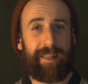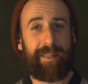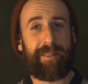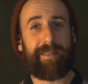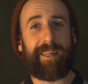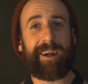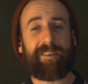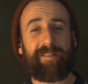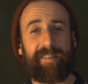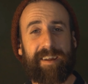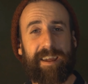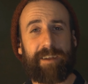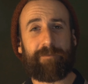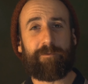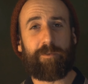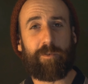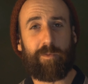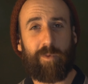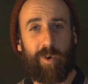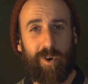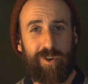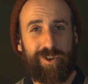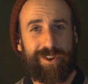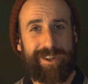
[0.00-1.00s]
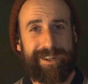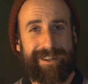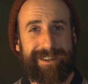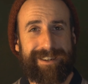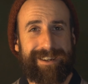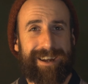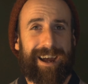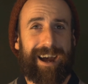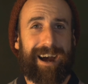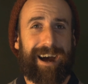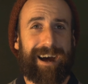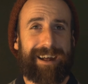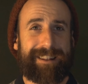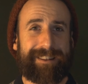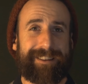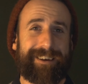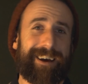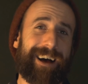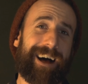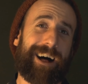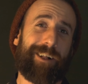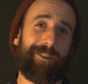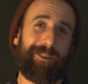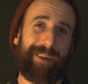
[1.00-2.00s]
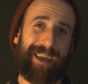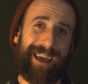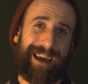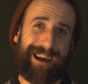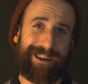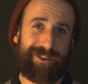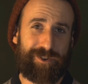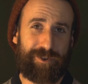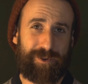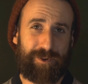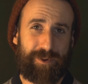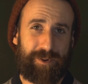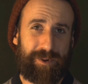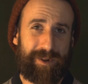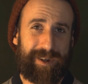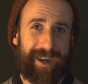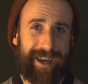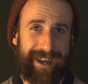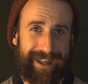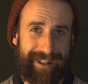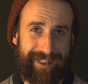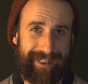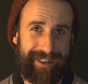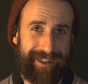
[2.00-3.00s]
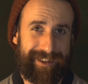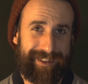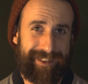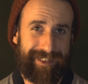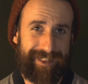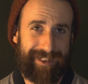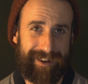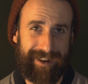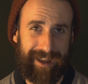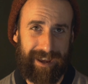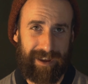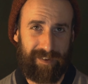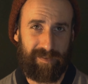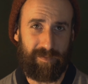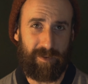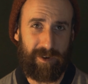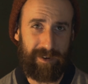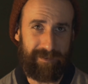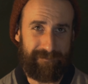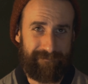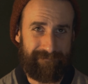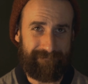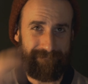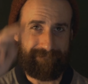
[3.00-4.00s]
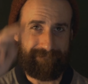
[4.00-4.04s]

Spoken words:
Thanks again for watching, and I'll catch you in the next one.